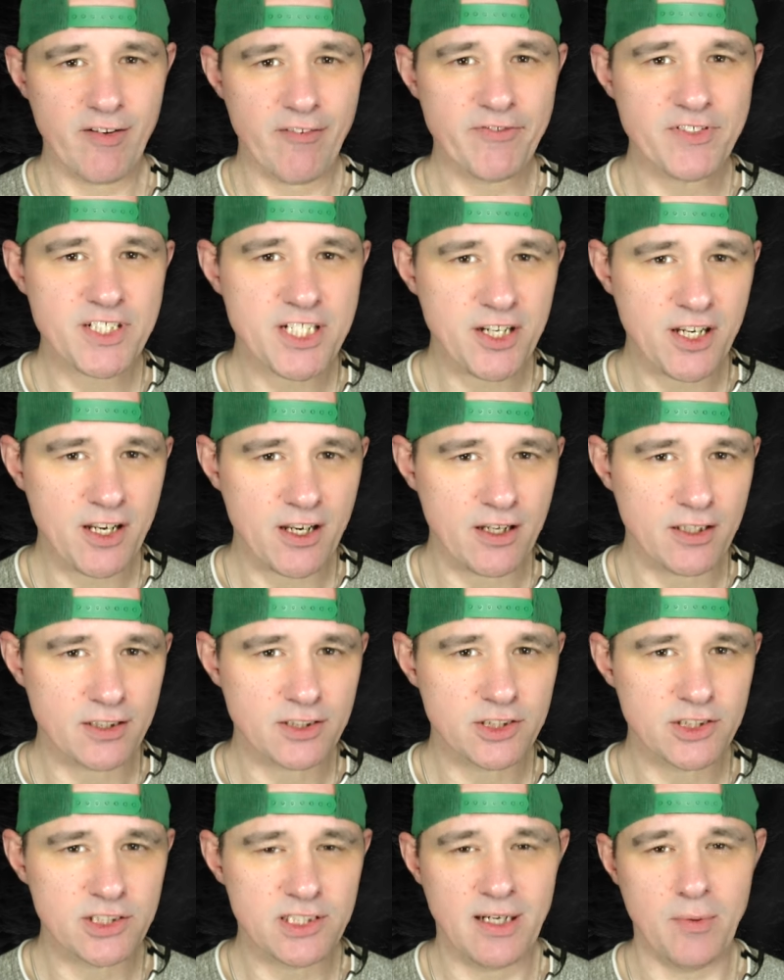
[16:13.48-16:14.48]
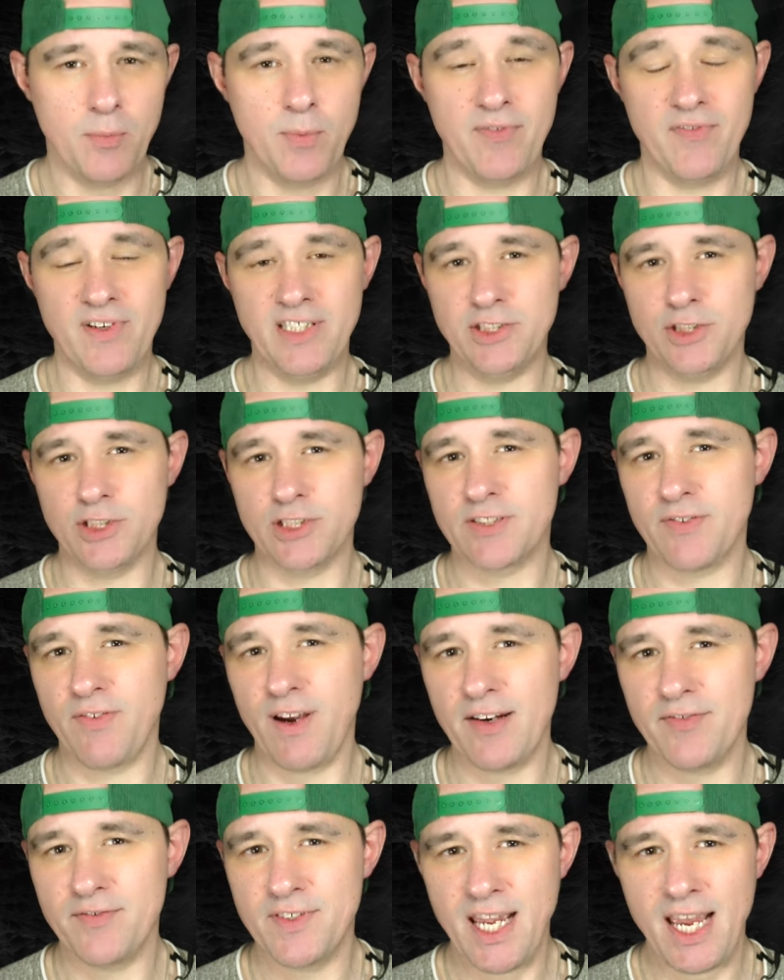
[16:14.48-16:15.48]
of search, and within just
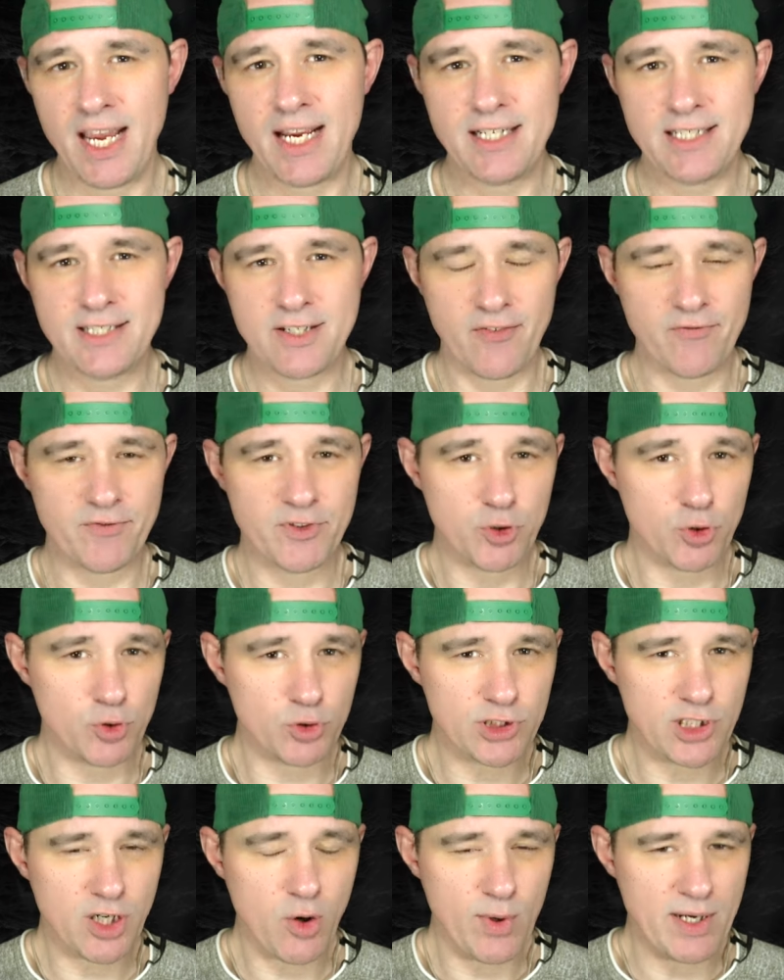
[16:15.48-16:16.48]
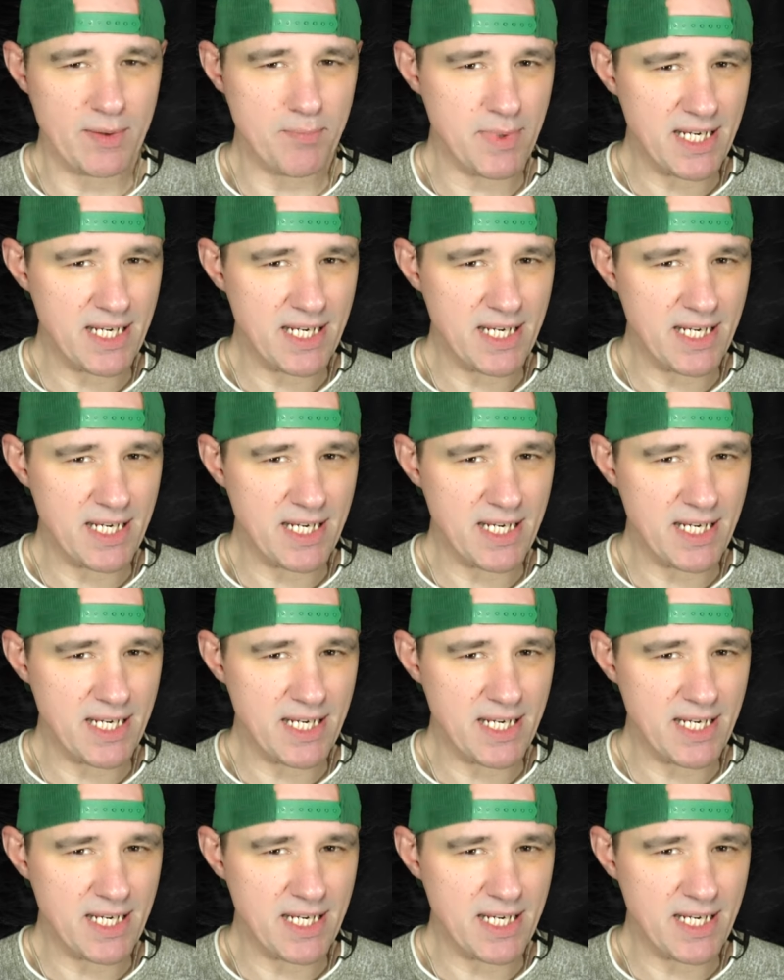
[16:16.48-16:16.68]
5 days of Georgia going